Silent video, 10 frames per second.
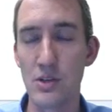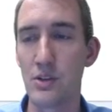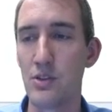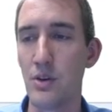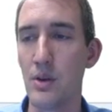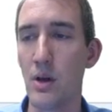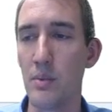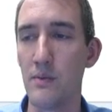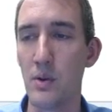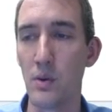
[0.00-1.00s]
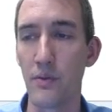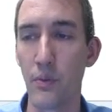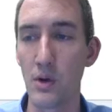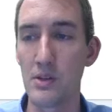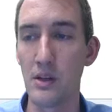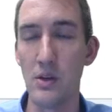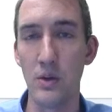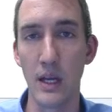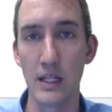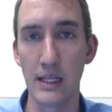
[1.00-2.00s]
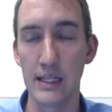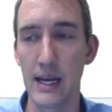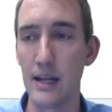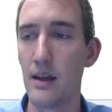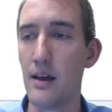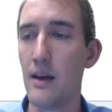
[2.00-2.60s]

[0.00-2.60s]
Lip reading: just so you know, but if you want to force it, you can click that.